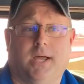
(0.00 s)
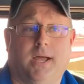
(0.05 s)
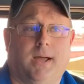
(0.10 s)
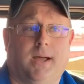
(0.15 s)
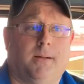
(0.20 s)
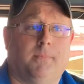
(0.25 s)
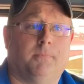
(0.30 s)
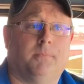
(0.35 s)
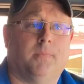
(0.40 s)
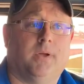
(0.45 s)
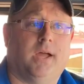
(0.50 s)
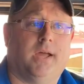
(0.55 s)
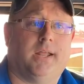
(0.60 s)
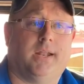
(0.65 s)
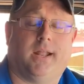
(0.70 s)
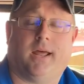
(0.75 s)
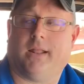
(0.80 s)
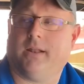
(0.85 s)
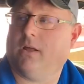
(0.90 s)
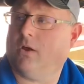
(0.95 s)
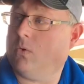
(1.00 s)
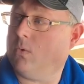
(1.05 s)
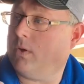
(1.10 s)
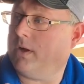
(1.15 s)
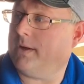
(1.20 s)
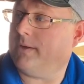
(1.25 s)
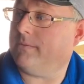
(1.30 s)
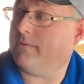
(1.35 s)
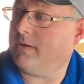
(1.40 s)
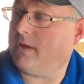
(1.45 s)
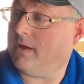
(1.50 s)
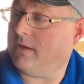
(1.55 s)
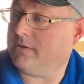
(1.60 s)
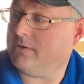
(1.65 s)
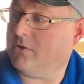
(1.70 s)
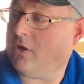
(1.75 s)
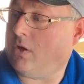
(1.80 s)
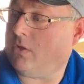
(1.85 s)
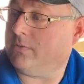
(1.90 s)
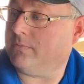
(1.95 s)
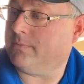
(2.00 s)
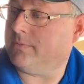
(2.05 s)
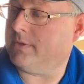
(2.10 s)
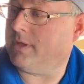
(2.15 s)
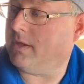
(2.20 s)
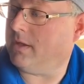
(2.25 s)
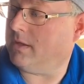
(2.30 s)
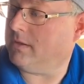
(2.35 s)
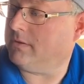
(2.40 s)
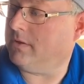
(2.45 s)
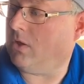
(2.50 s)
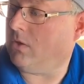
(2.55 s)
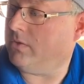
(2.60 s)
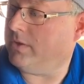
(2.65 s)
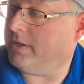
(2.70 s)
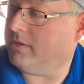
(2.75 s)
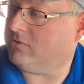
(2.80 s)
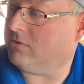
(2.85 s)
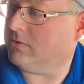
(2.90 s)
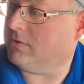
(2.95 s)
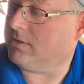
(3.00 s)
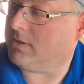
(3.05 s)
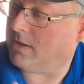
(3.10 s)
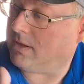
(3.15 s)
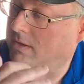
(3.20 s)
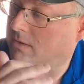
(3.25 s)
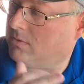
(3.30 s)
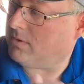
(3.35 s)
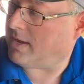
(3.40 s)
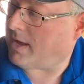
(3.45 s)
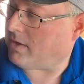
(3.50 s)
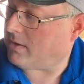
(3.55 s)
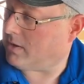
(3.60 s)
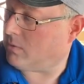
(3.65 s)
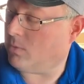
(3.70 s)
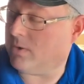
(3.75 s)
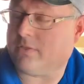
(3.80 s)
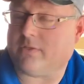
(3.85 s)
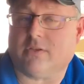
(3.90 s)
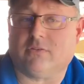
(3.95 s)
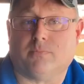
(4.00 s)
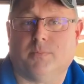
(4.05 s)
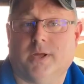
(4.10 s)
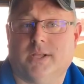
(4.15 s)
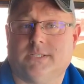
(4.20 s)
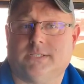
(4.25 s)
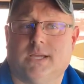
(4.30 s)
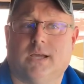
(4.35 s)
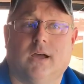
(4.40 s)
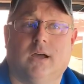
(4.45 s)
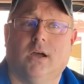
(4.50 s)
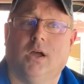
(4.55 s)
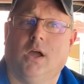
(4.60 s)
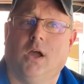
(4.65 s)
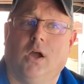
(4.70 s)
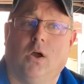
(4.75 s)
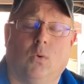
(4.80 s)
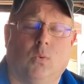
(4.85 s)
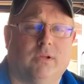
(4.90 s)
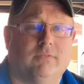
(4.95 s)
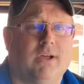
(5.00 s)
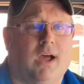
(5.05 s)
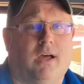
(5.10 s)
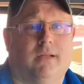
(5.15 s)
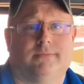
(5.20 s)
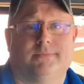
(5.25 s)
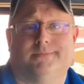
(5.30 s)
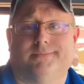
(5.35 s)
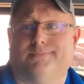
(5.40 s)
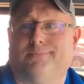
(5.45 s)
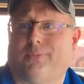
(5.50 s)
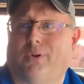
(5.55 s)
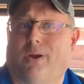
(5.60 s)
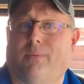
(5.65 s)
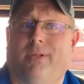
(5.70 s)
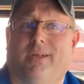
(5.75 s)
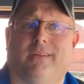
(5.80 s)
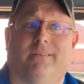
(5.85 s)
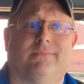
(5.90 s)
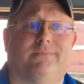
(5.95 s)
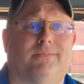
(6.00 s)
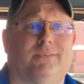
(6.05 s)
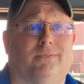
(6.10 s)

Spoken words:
And I know Dalton isn't out here with us, but we've got probably